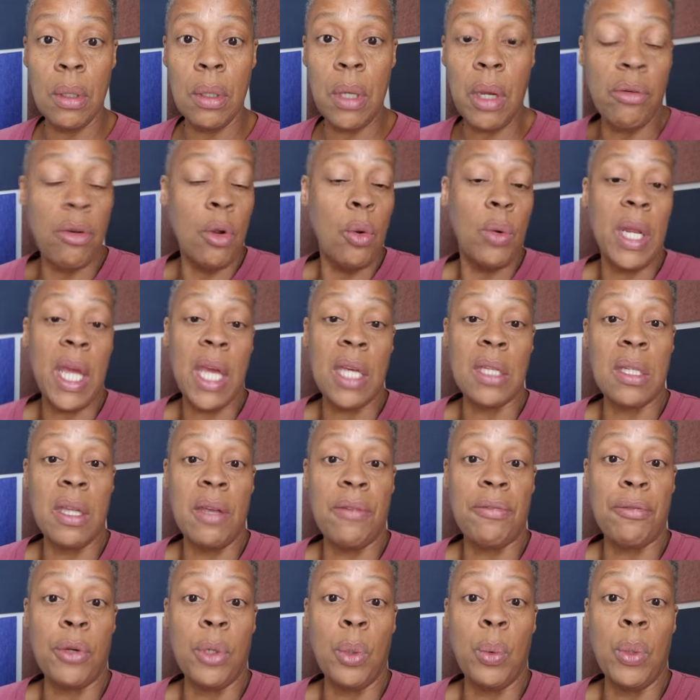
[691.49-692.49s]
Everyone has
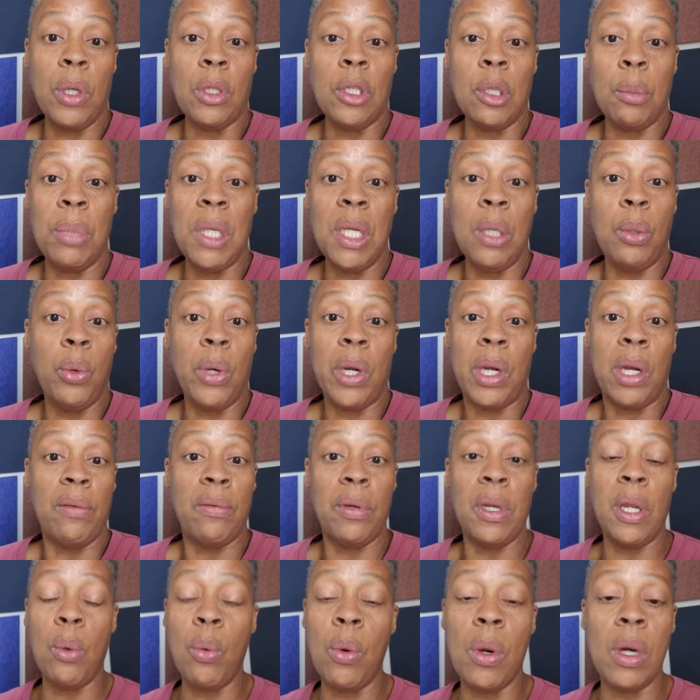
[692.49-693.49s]
their free will to be
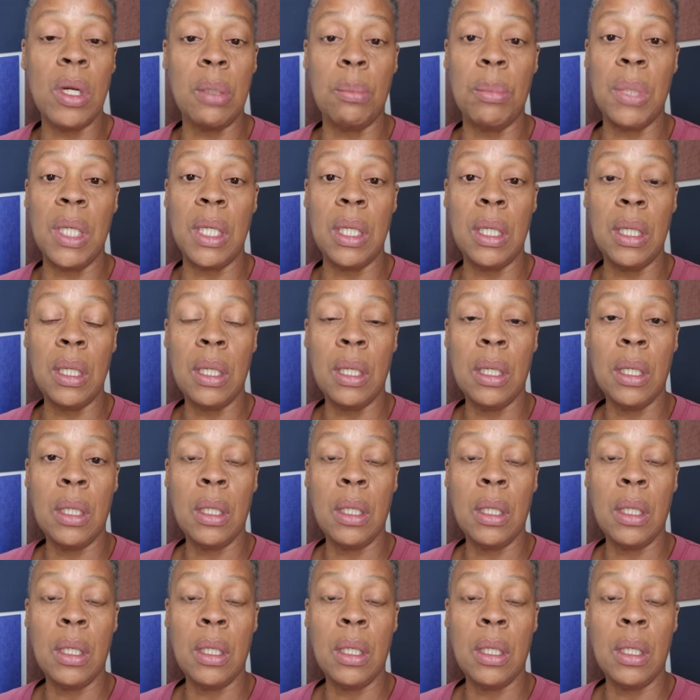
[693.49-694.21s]
wherever they want to be.